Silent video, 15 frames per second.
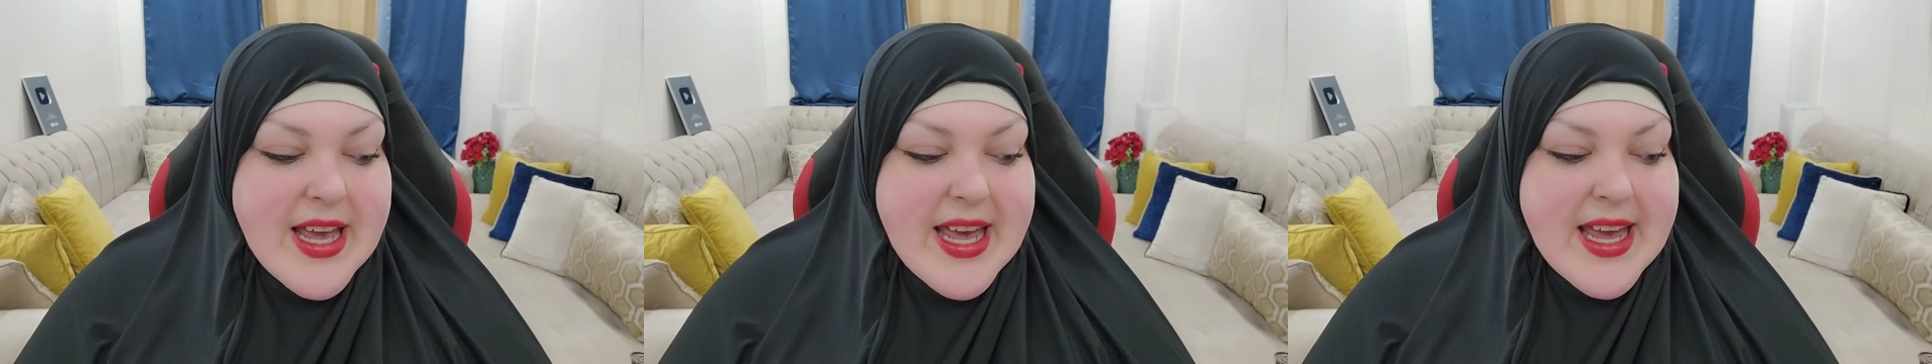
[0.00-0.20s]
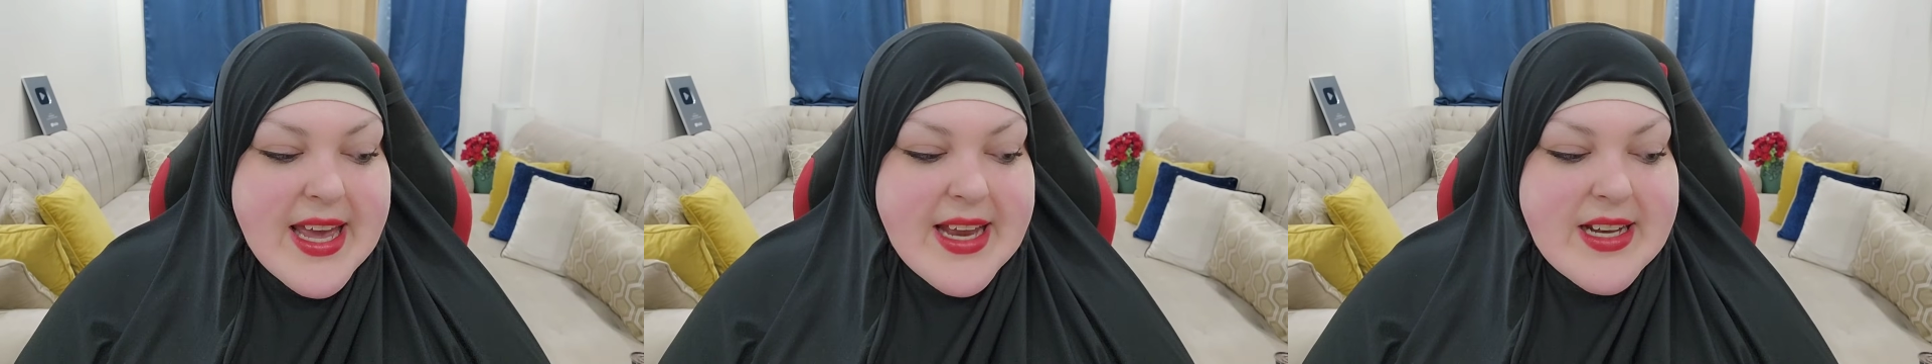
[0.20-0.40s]

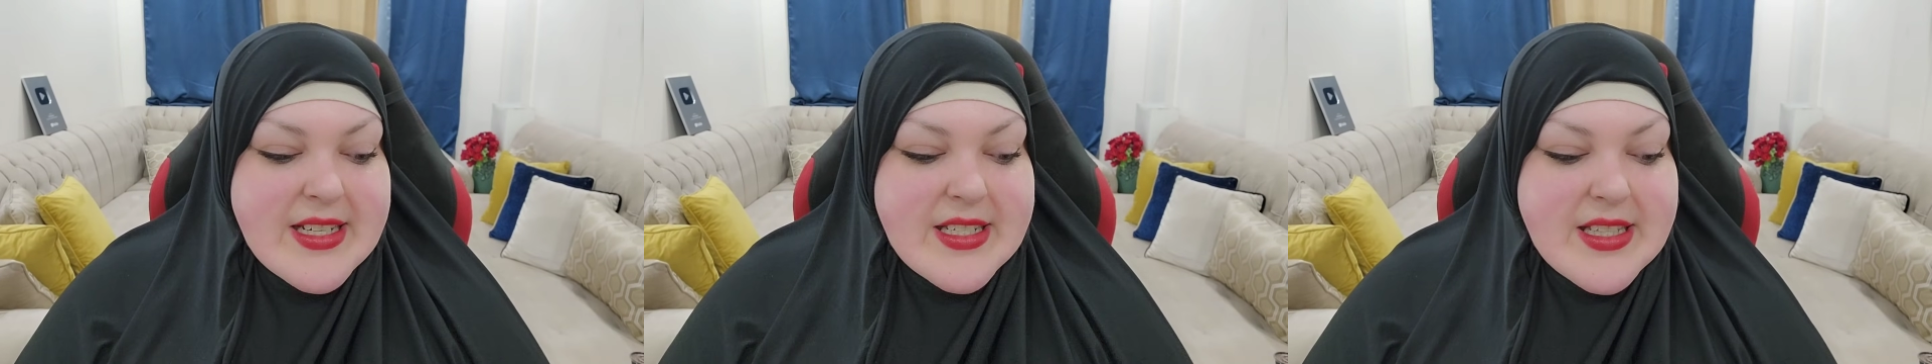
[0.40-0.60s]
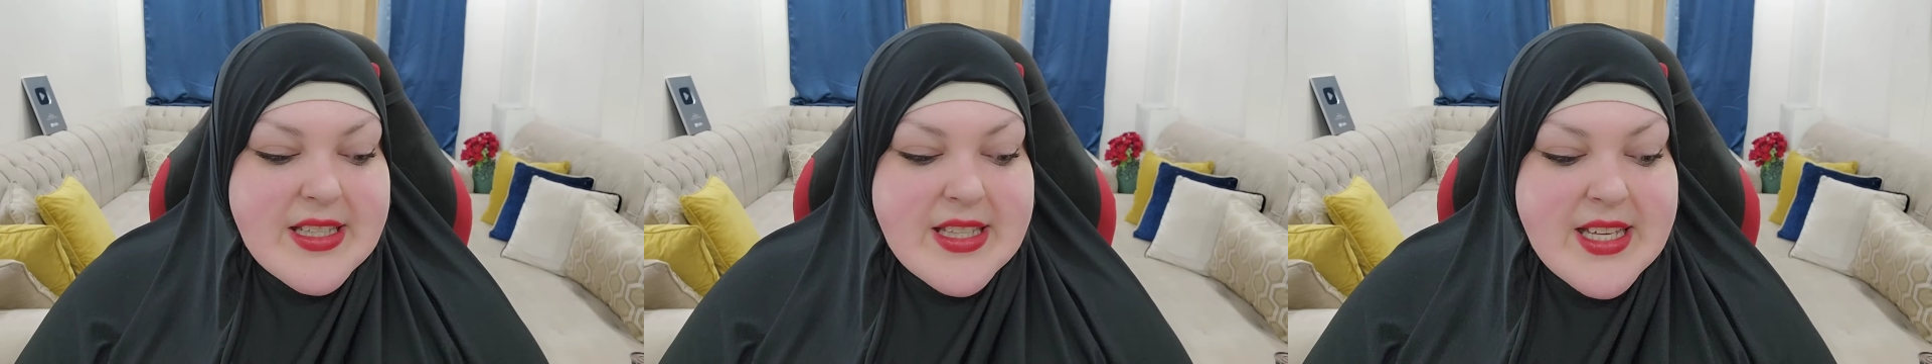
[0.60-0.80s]

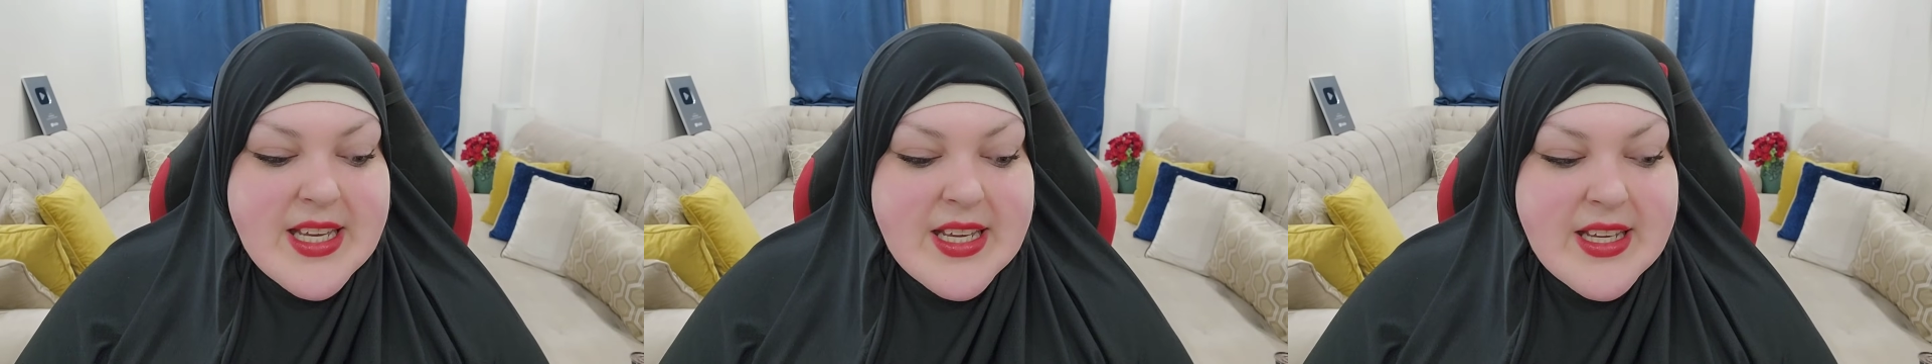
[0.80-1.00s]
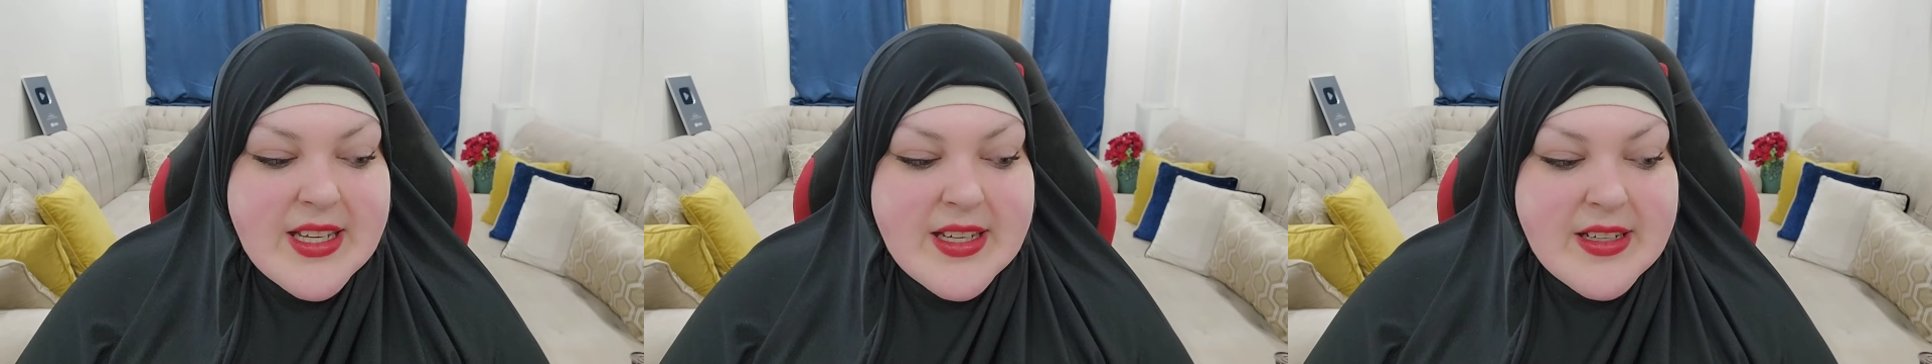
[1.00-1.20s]
And
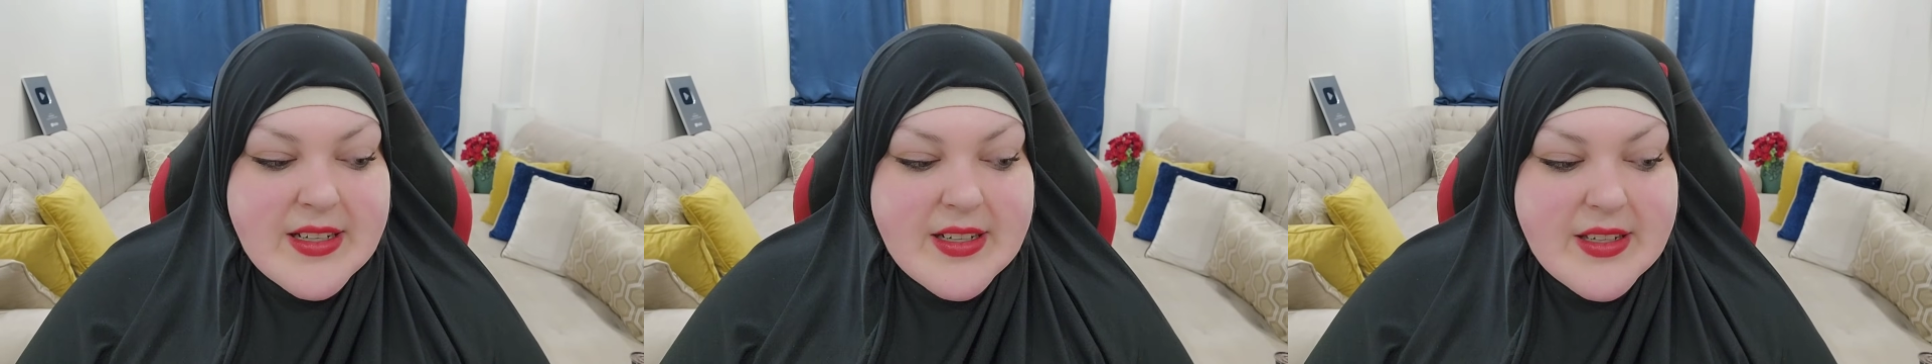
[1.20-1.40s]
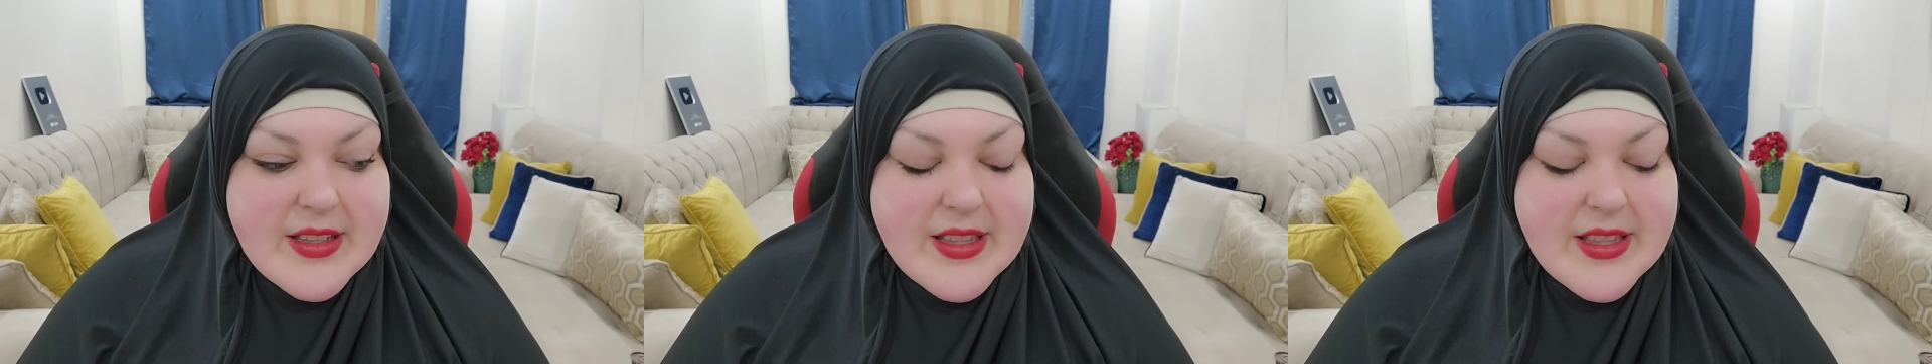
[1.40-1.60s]
the